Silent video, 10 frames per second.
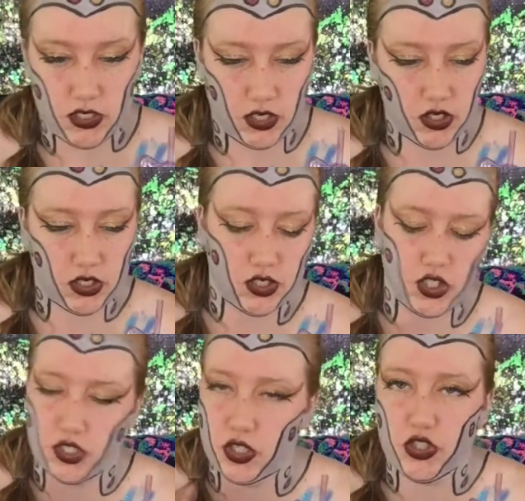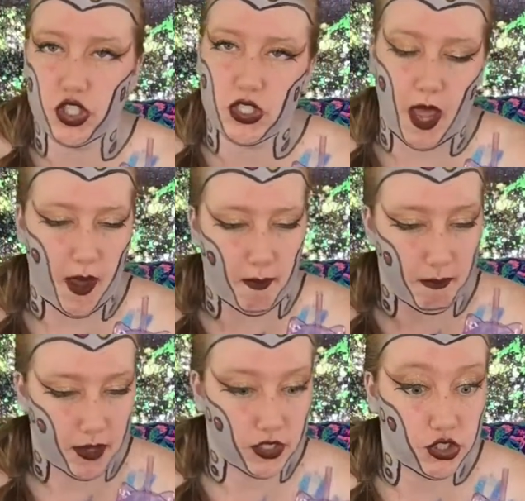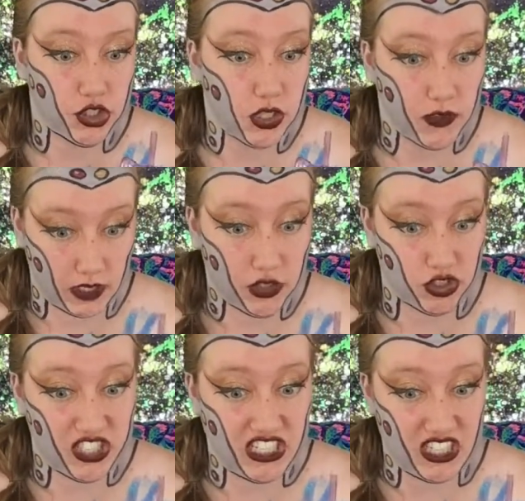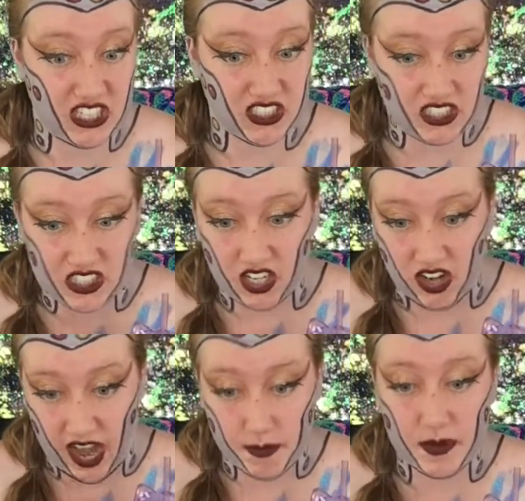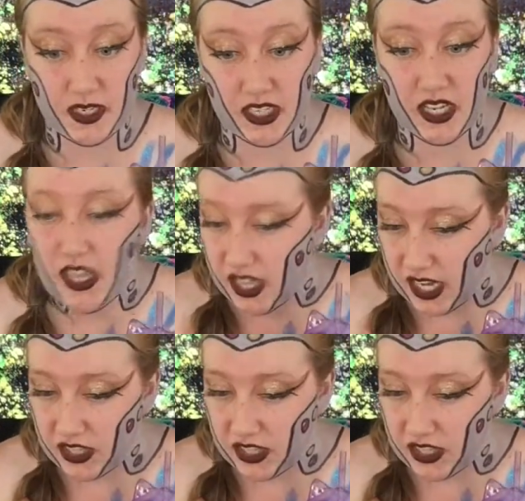there's just a bunch of interesting things that are happening in